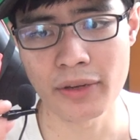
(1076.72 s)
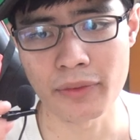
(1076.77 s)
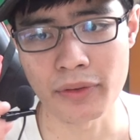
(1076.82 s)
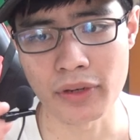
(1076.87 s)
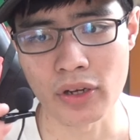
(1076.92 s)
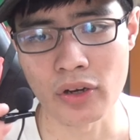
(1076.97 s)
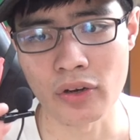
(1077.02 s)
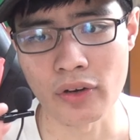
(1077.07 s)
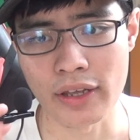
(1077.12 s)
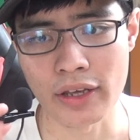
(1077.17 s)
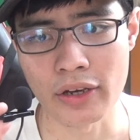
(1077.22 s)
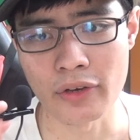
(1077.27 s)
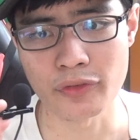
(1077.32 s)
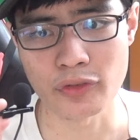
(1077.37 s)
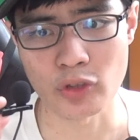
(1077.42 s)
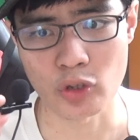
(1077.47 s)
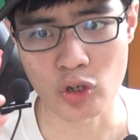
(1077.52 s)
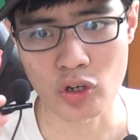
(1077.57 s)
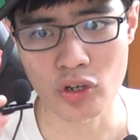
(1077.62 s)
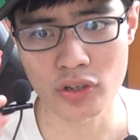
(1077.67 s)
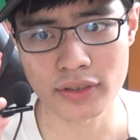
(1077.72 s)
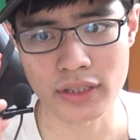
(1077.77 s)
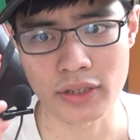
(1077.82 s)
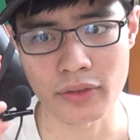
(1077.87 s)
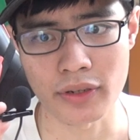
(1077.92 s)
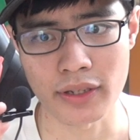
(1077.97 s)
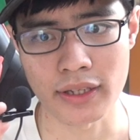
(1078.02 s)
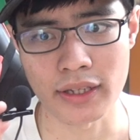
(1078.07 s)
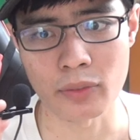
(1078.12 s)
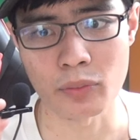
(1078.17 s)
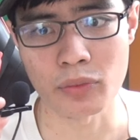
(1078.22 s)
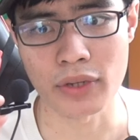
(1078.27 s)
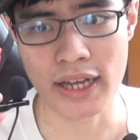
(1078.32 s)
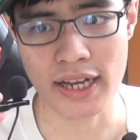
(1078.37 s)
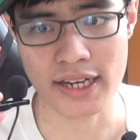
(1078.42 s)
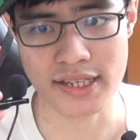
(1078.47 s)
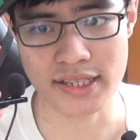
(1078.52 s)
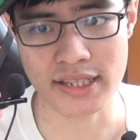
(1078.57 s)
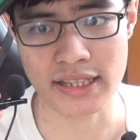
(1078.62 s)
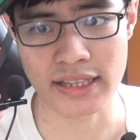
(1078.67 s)
even know if the quality right here will
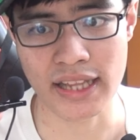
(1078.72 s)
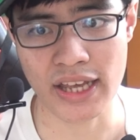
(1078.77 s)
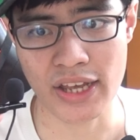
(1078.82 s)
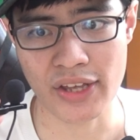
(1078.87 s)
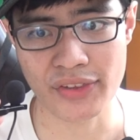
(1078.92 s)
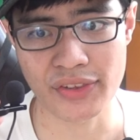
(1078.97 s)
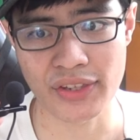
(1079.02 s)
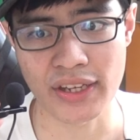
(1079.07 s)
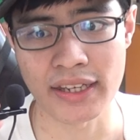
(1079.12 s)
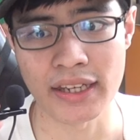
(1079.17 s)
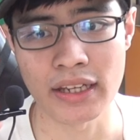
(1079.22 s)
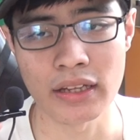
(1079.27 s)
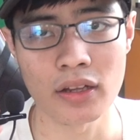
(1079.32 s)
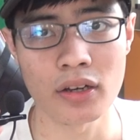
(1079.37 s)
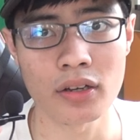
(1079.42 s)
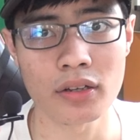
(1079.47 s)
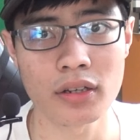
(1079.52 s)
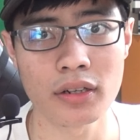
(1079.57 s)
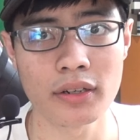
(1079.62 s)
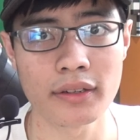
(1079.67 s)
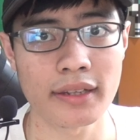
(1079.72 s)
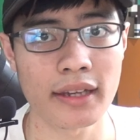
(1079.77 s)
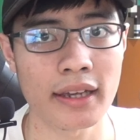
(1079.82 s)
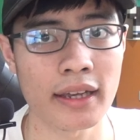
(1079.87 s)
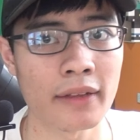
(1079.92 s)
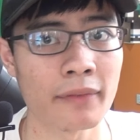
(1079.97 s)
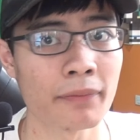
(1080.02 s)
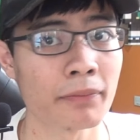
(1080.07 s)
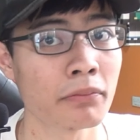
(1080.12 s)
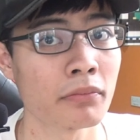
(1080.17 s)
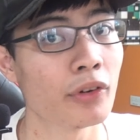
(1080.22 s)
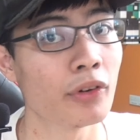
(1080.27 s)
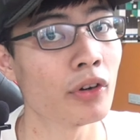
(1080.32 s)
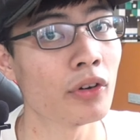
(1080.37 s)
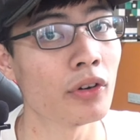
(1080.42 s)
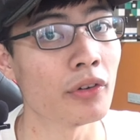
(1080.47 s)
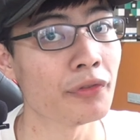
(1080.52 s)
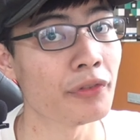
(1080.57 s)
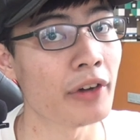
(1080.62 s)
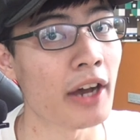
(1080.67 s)
actually last any longer than
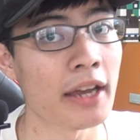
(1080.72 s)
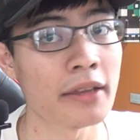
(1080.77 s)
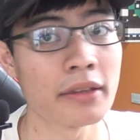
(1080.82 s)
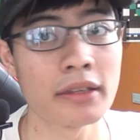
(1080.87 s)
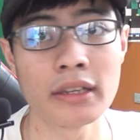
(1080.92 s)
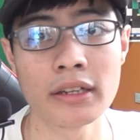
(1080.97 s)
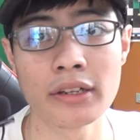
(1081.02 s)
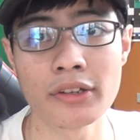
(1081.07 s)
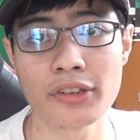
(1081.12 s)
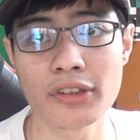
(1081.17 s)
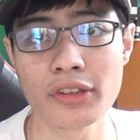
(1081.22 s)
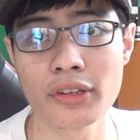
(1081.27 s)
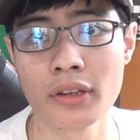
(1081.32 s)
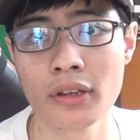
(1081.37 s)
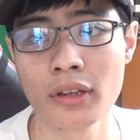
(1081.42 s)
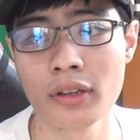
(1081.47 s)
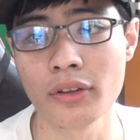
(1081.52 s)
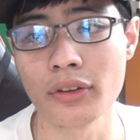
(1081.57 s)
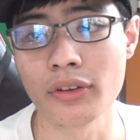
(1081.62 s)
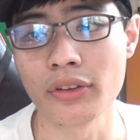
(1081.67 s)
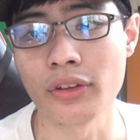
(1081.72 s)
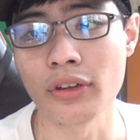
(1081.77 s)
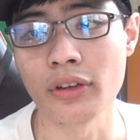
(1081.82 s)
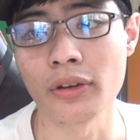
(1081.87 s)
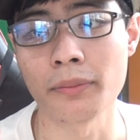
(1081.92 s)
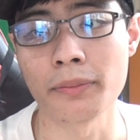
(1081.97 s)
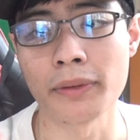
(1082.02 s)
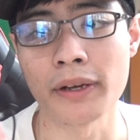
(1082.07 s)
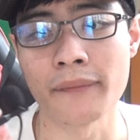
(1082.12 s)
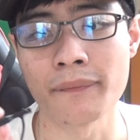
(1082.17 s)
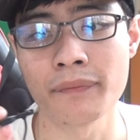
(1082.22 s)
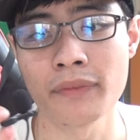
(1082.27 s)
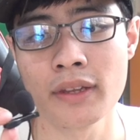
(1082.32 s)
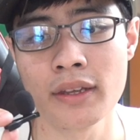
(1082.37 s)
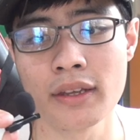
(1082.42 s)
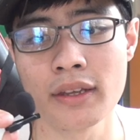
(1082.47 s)
4 or 5 years. So, but